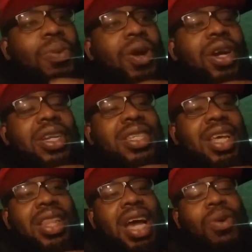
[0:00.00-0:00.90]
we're going to see
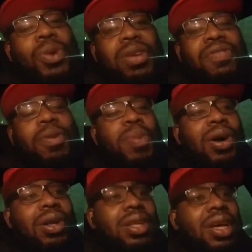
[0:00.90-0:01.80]
a lot of winning
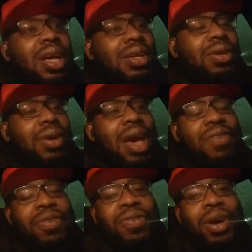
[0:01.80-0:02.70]
football. You know, have
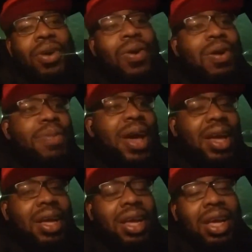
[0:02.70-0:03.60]
a, a
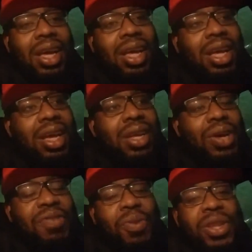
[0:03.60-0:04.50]
quarterback, you know,
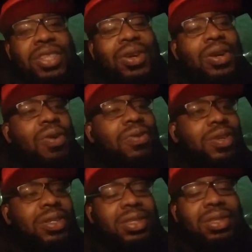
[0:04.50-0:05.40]
even with the
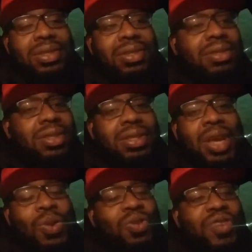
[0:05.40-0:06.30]
turnovers,
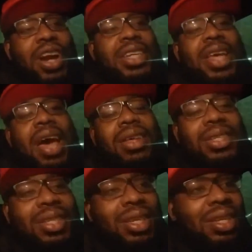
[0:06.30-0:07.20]
who's very
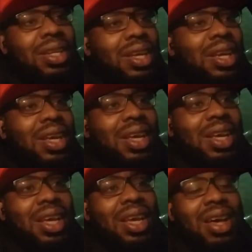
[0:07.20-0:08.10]
talented,
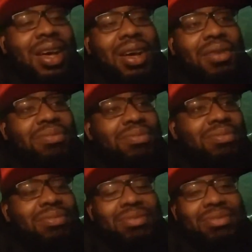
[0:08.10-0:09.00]
um,
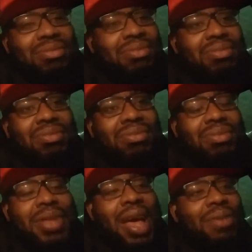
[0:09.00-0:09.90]

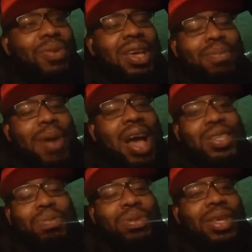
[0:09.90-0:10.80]
that we can
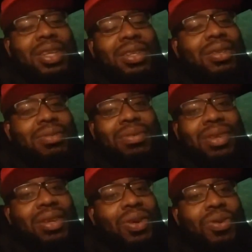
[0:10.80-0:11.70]
possibly,
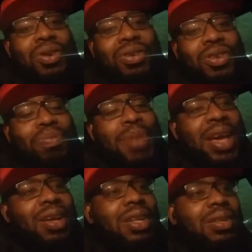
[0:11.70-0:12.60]
you know,
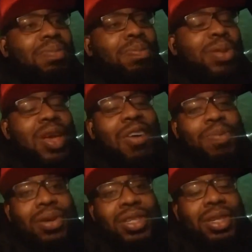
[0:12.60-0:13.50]
make a playoff
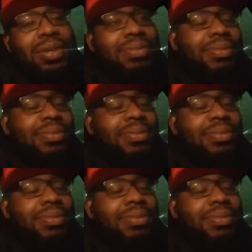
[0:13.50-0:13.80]
push in.